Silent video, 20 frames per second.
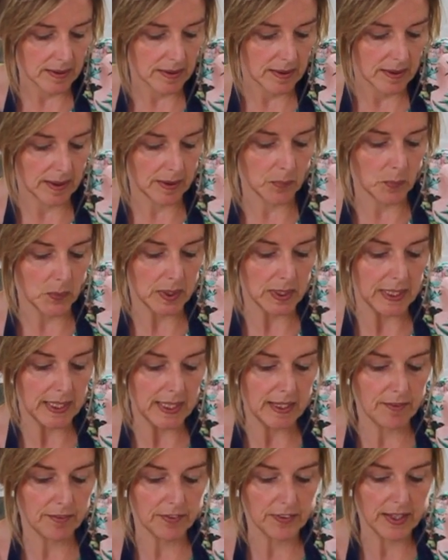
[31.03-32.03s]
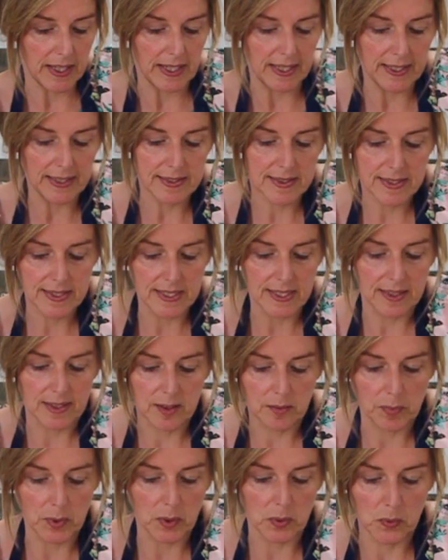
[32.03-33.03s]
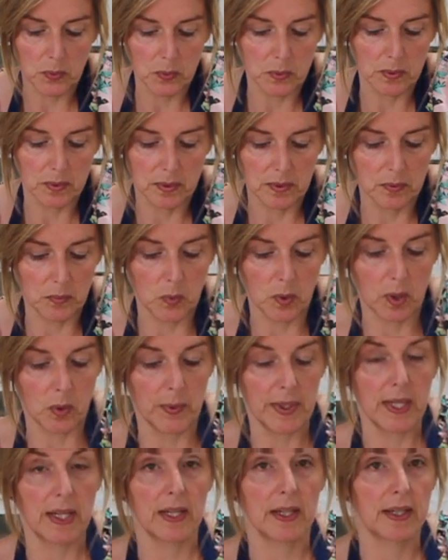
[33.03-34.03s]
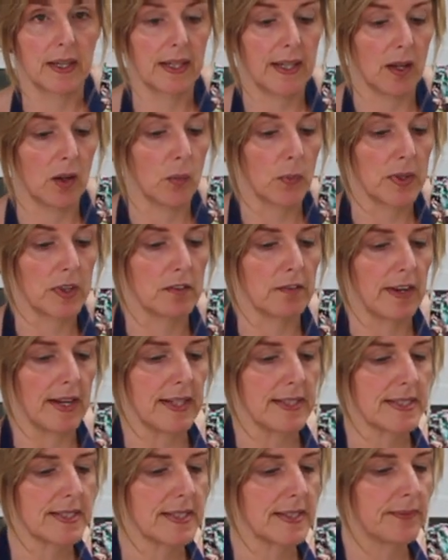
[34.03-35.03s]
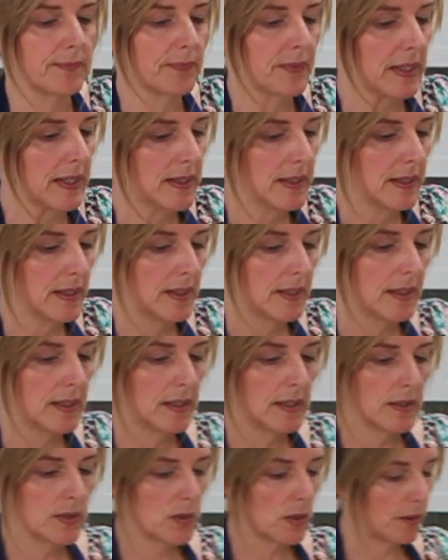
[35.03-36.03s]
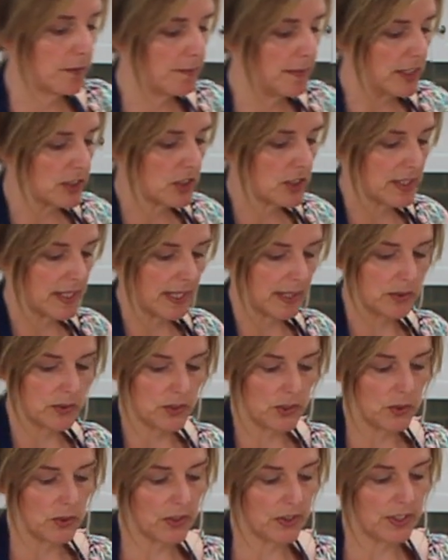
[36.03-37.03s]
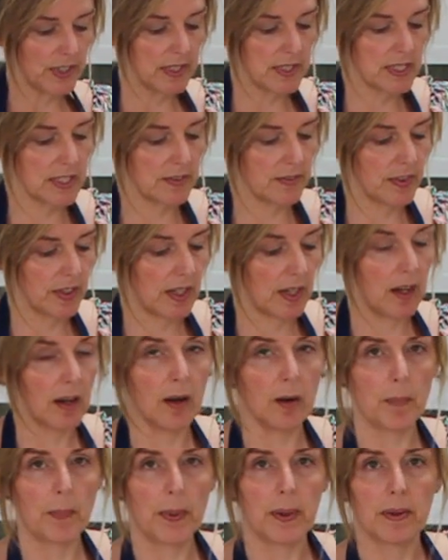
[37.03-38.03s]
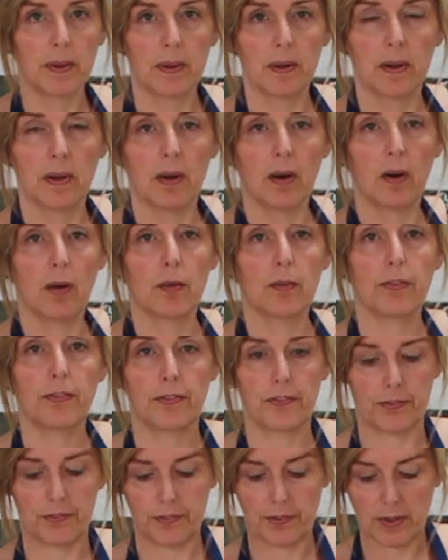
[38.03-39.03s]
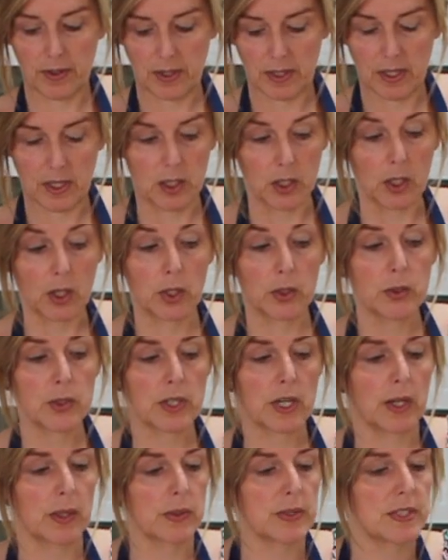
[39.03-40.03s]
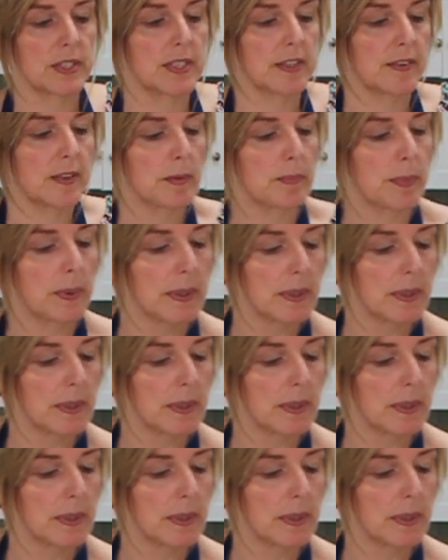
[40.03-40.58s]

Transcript: And we'll leave that in the bowl while we get on with the rest. So I've measured out 2/3 of a cup of glucose syrup.